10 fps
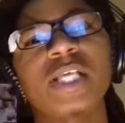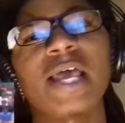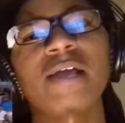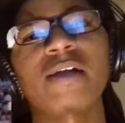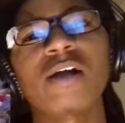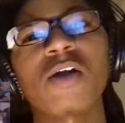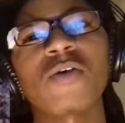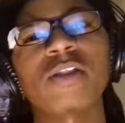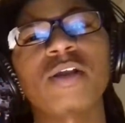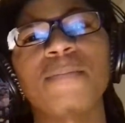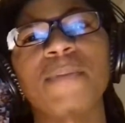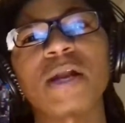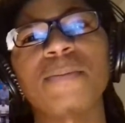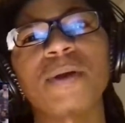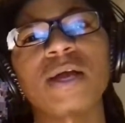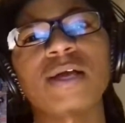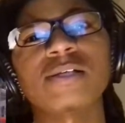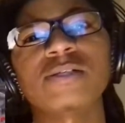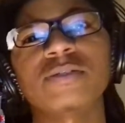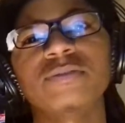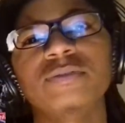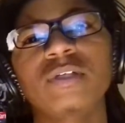Like, Curry would have did a better pass.